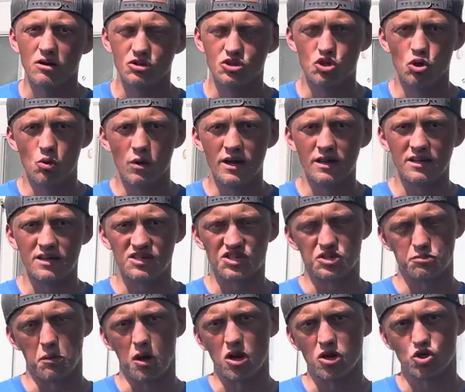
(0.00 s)
doing this
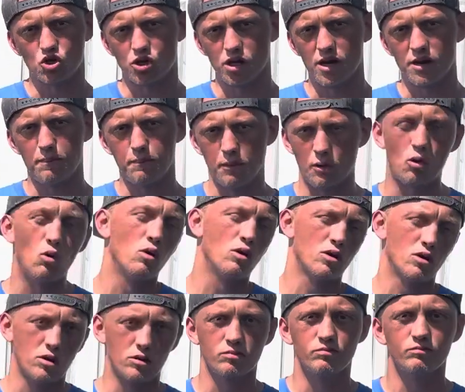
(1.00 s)
small trip
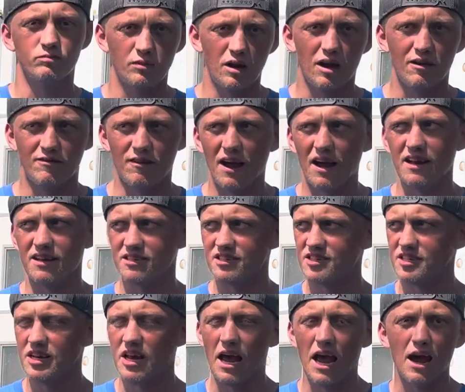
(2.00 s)
or event
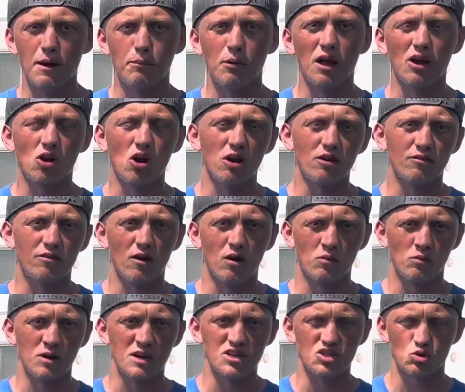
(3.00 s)
at Blackhawk Farm
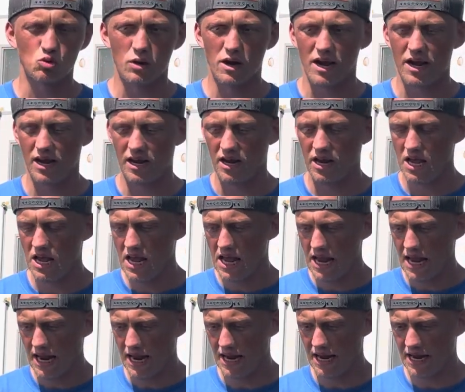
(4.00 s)
Raceway
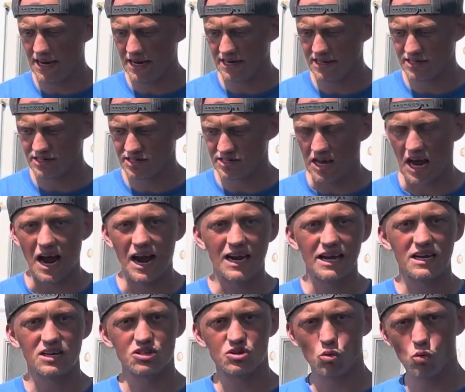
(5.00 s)
is I
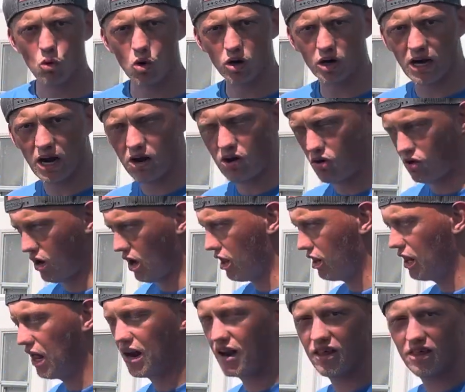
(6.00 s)
get to work out a
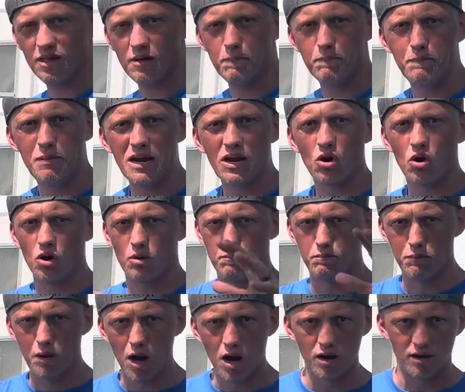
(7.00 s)
lot of the bigger
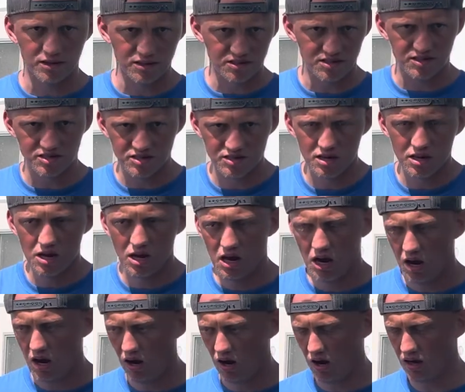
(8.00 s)
bugs
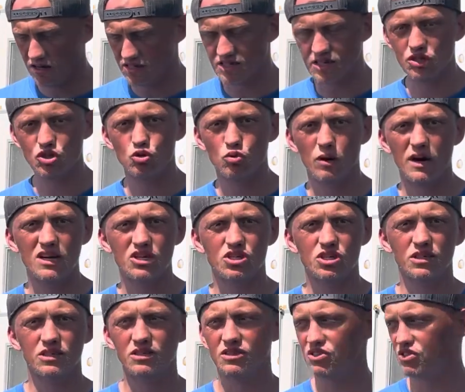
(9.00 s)
uh,
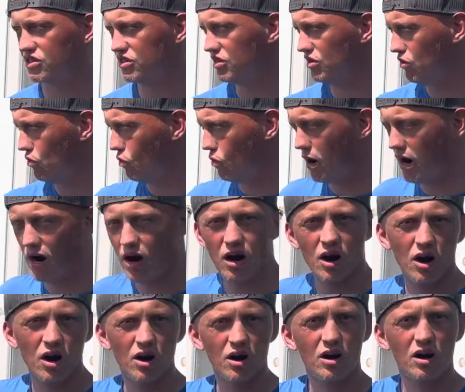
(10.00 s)
situations
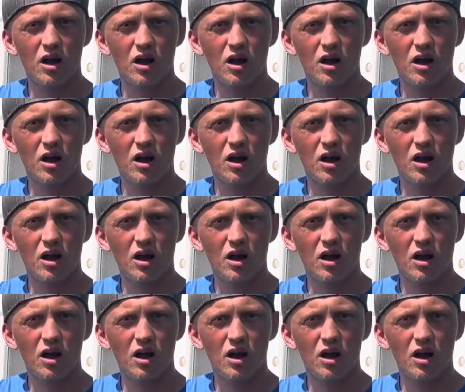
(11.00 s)
where